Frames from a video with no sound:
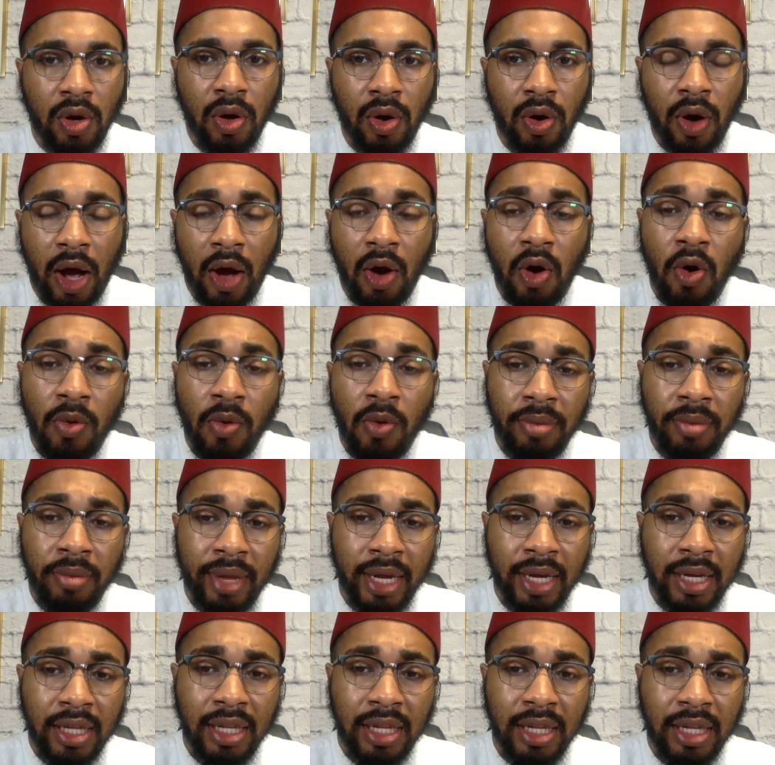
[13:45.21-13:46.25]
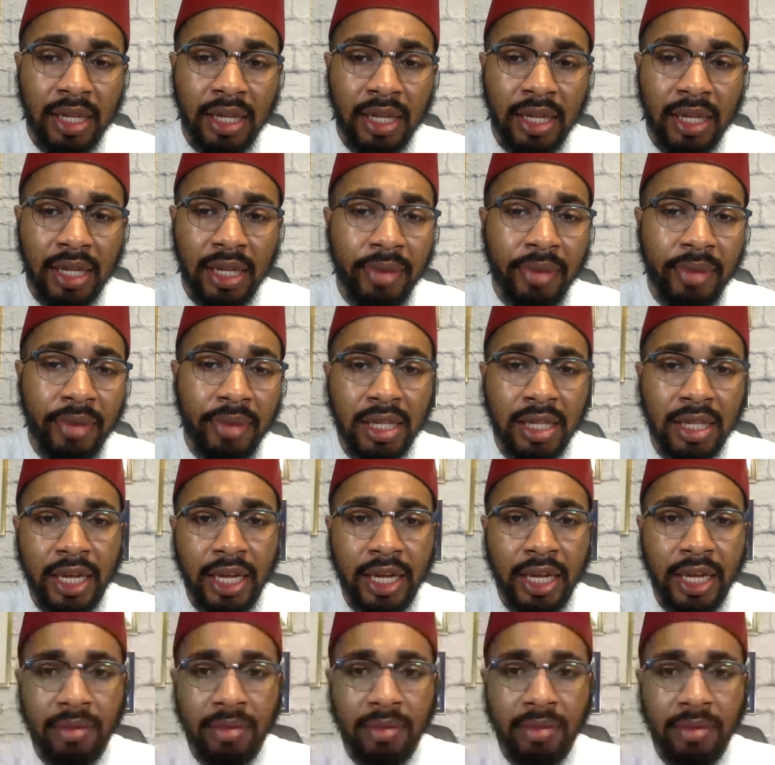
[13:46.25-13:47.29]
or I hope to make clear, I pray to make
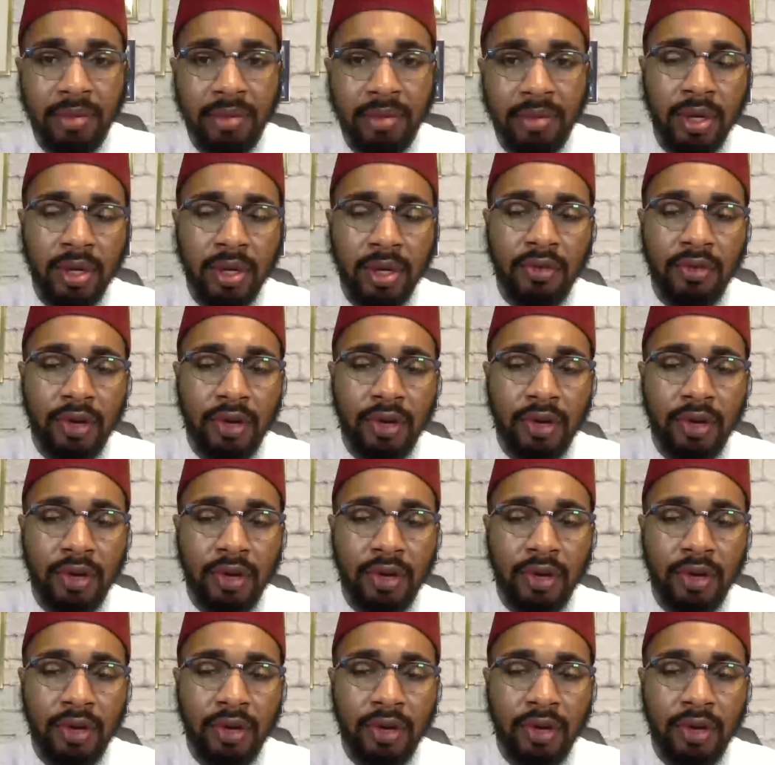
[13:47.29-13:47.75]
clear, be it the will of